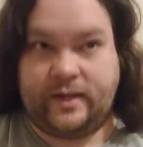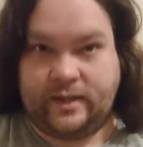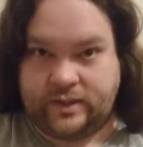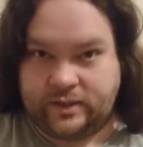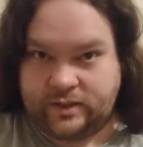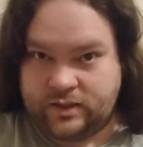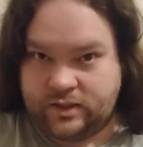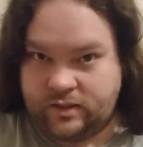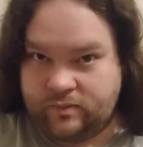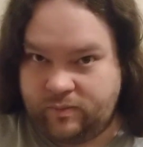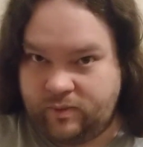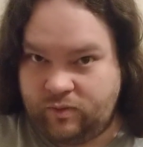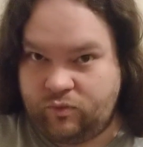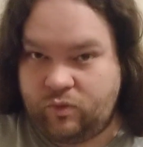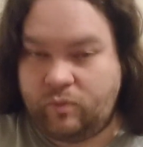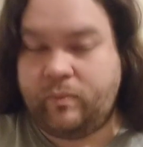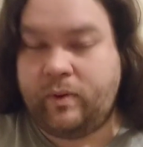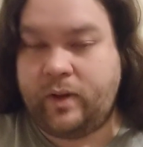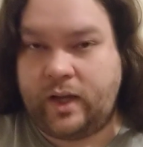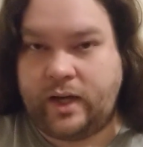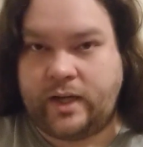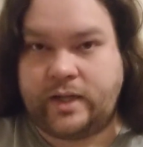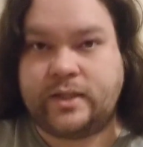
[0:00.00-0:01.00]
that needs to be
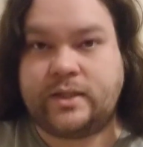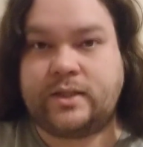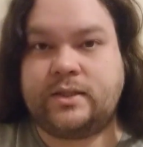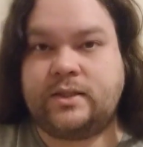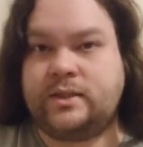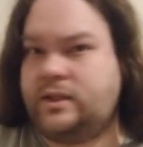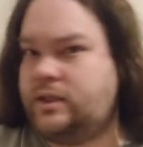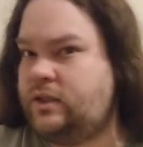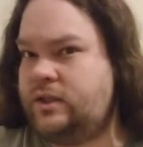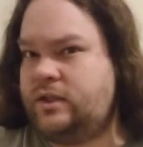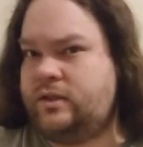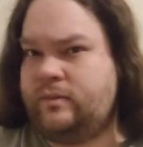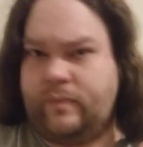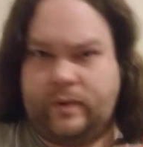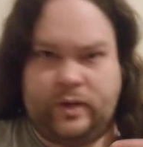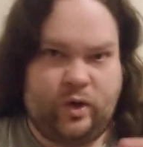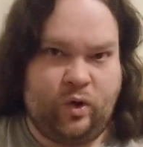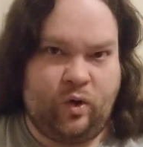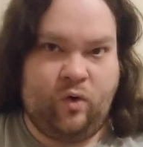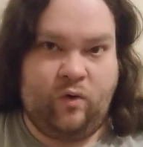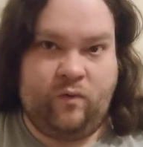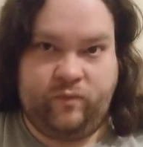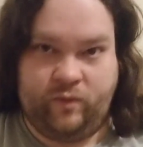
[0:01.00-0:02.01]
replaced, needs to be
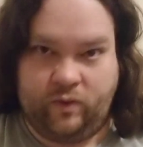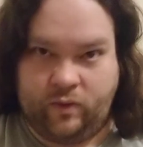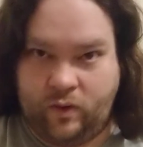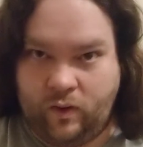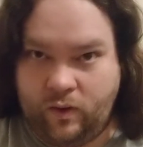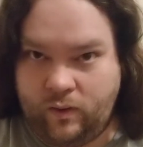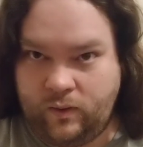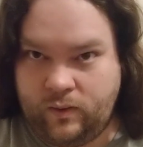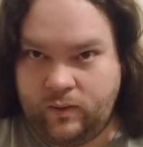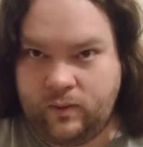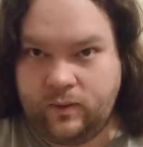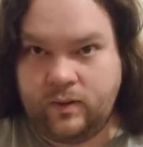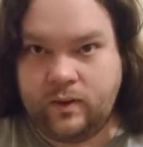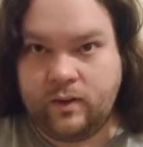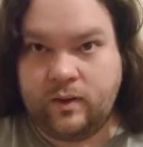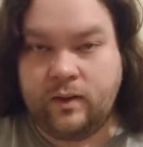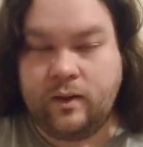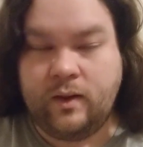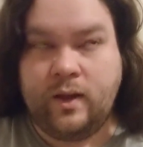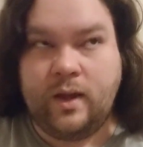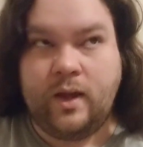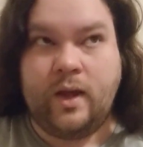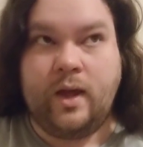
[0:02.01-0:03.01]
overhauled.
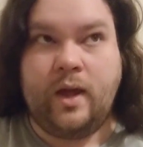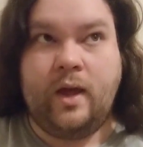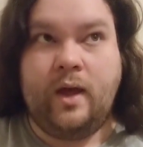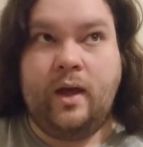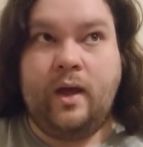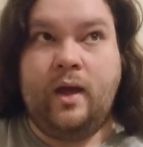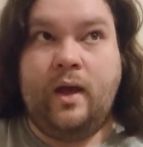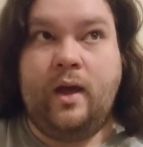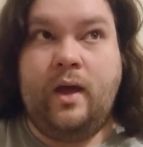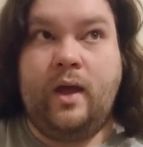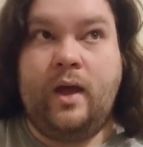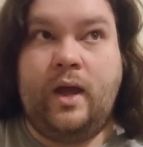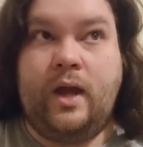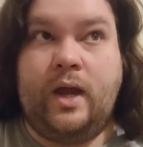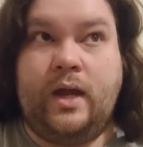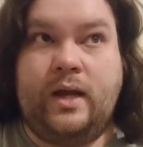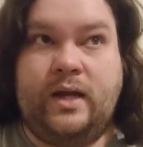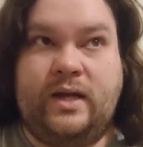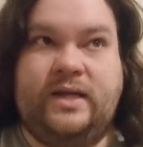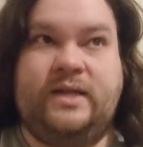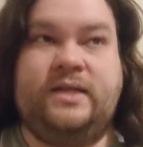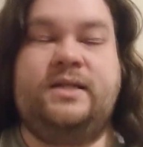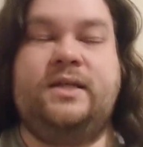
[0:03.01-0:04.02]

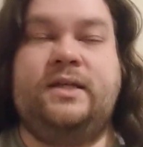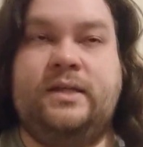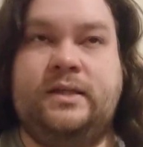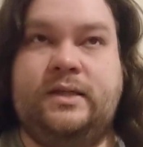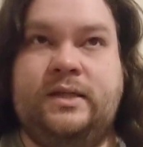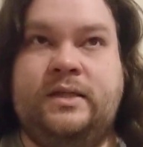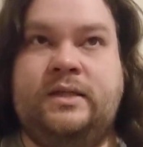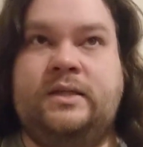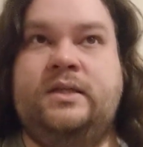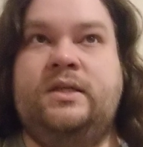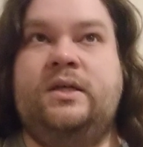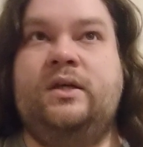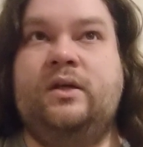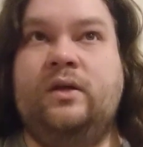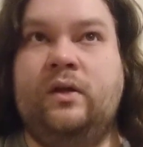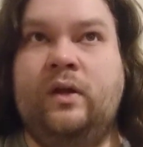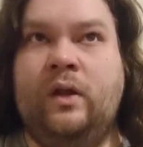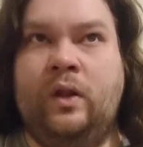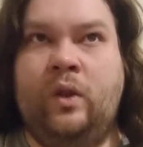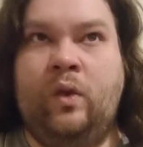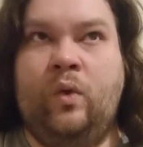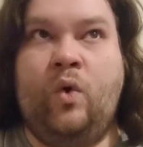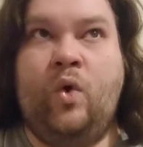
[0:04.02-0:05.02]
It isn't
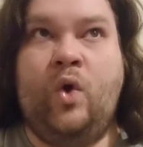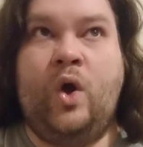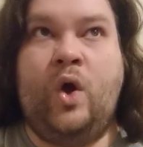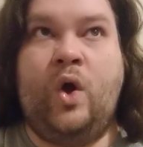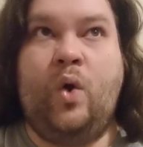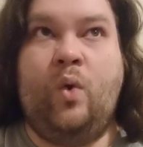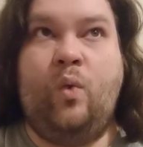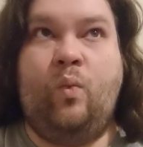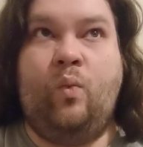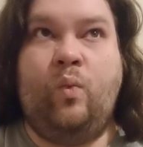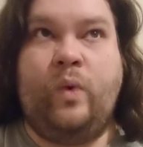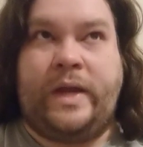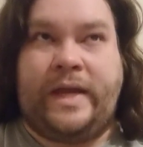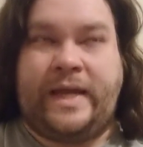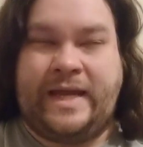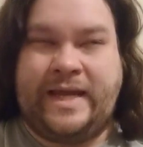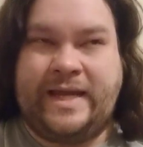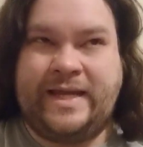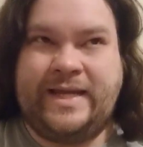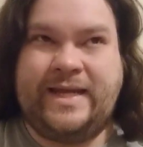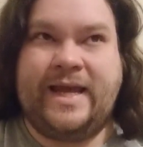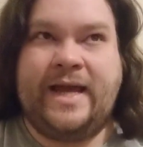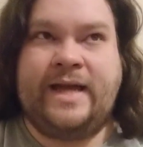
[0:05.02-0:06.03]
until we
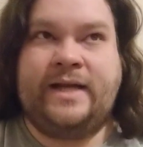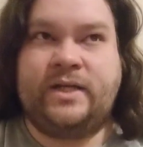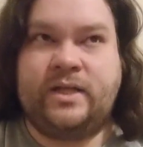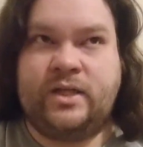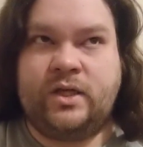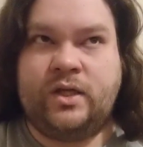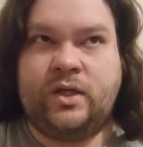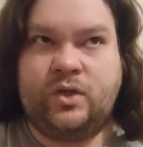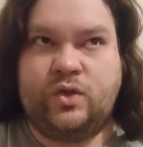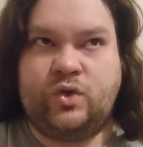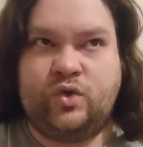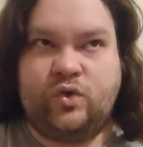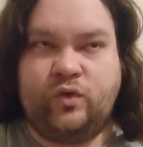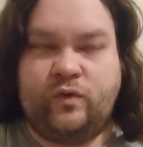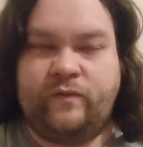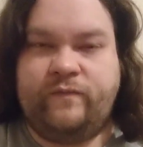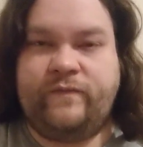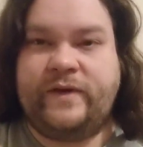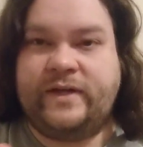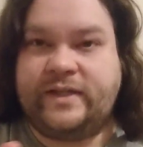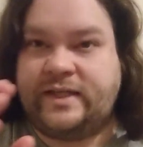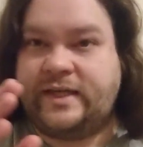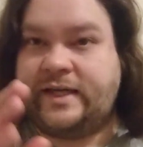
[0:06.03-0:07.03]
get to
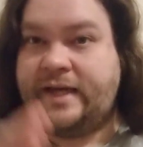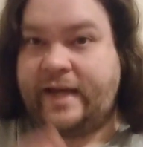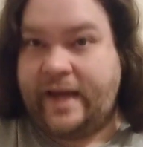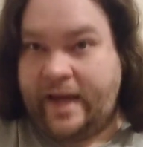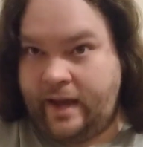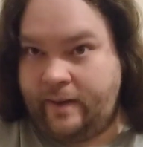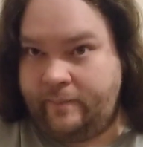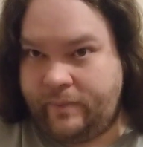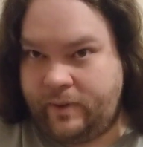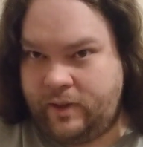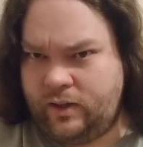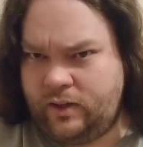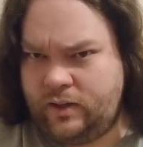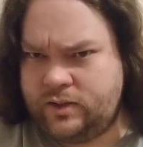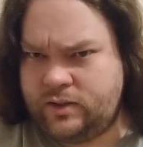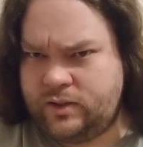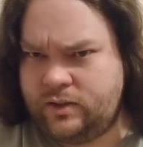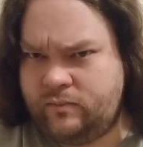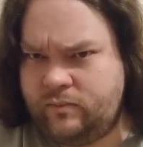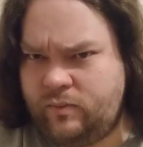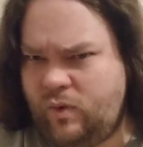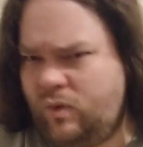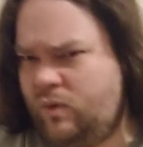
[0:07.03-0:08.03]
fixing
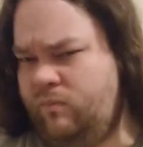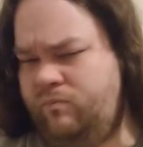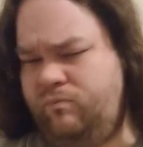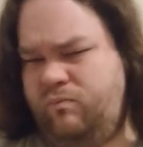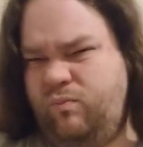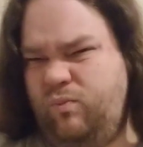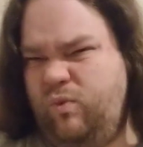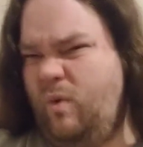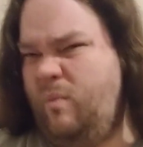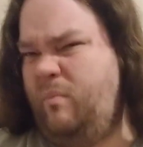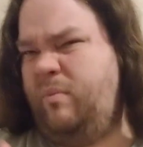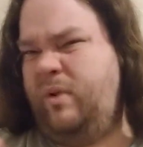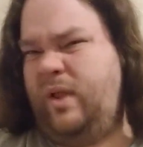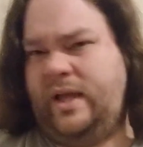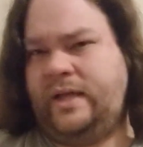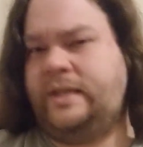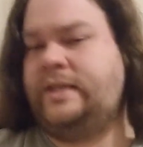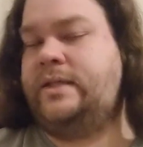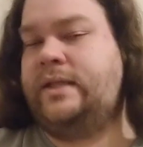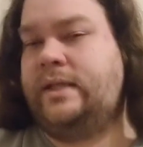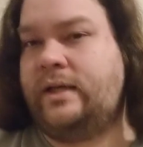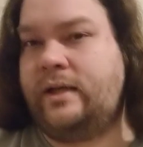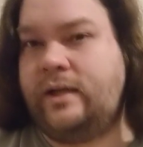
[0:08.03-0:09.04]
capitalism or
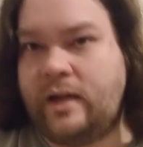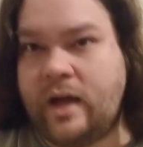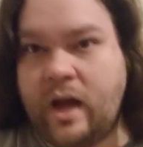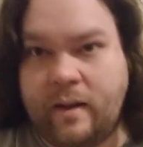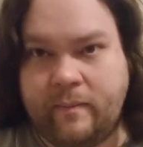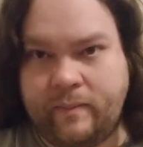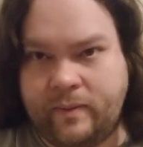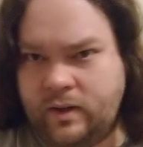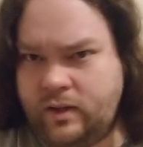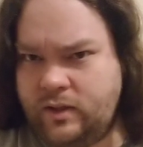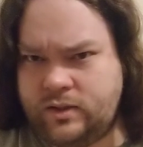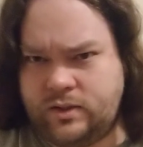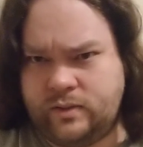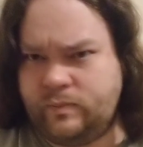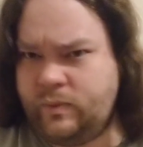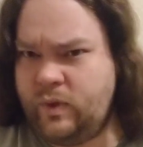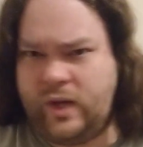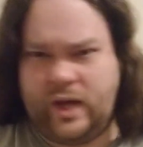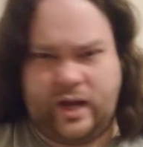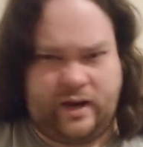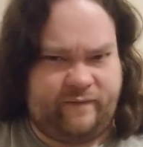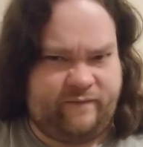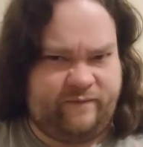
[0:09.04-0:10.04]
replacing capitalism.
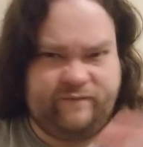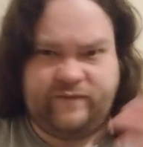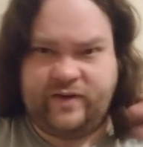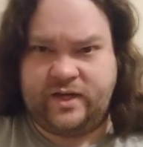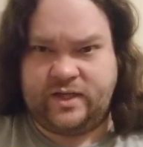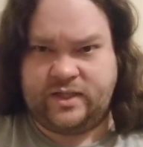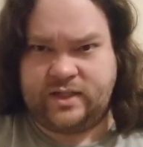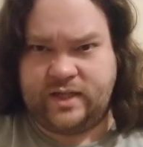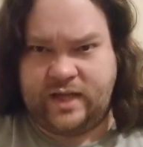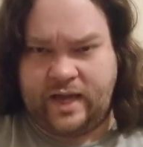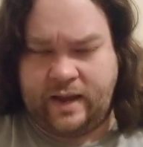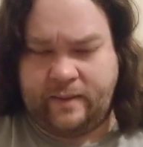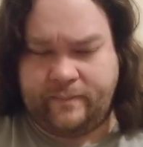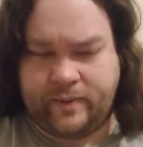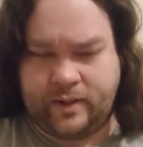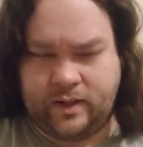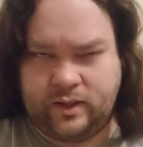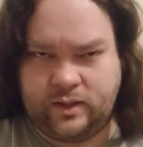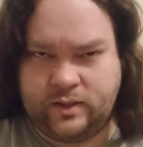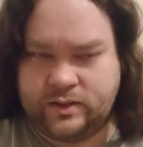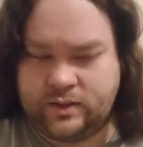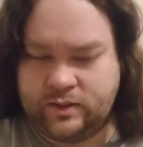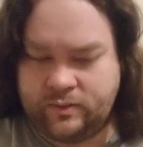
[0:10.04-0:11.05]
We can't fix
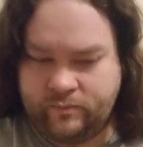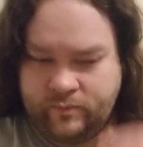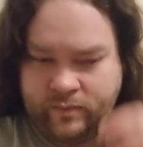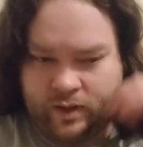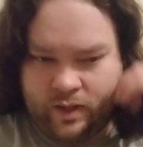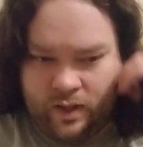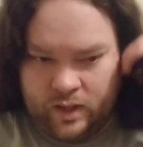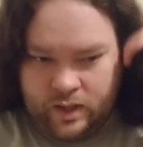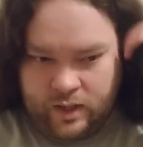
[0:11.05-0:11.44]
capitalism.